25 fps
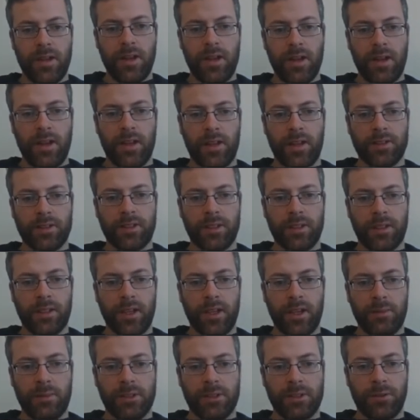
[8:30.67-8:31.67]
And that's going to
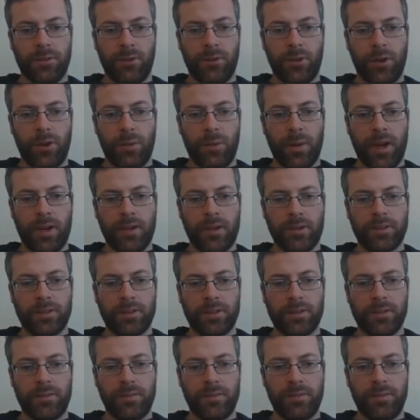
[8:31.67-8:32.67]
get me to
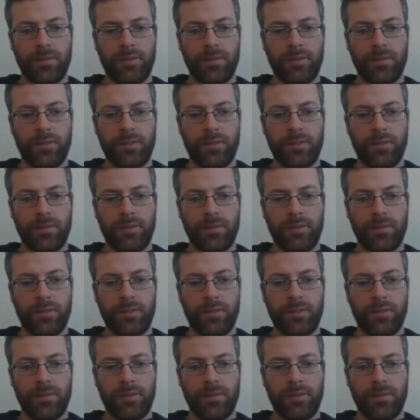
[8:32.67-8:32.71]
£4.